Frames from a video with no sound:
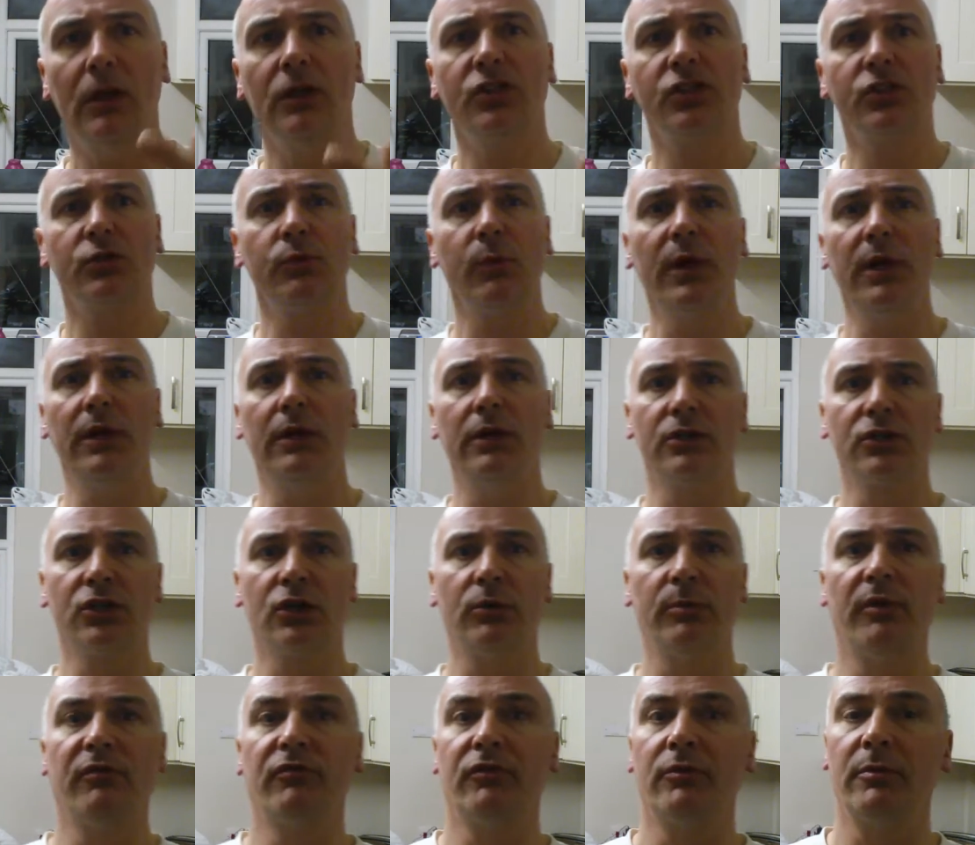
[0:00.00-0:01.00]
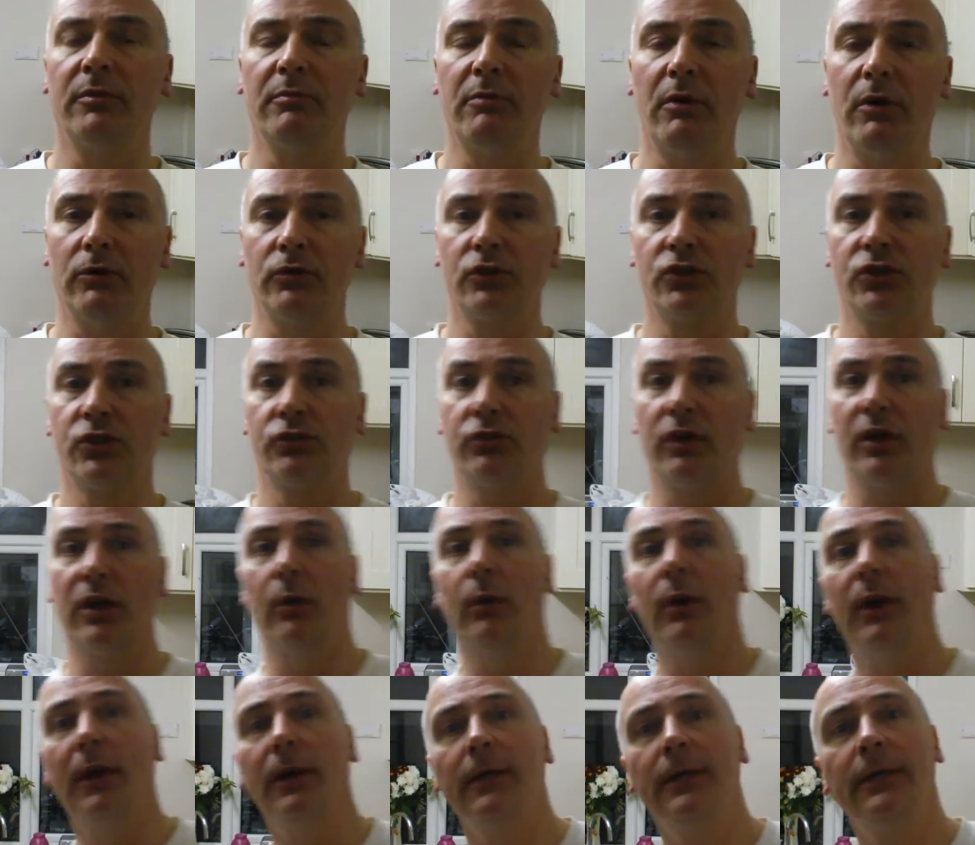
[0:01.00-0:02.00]
Sweetness coming from the malt straight
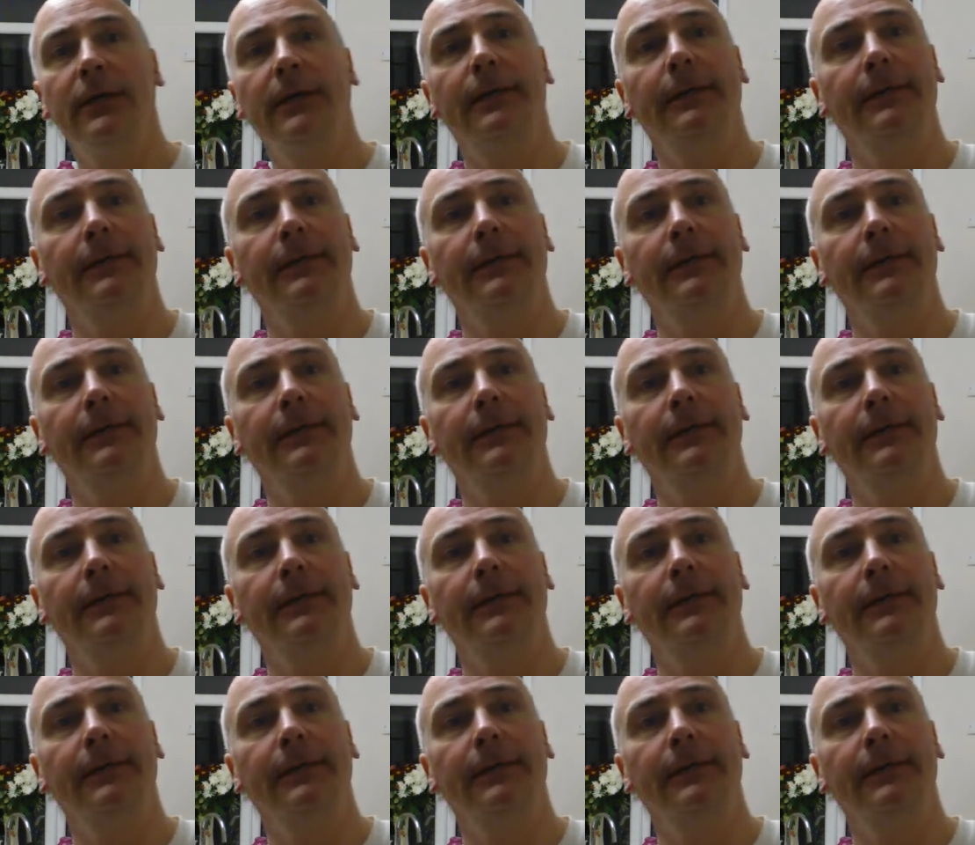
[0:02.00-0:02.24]
away.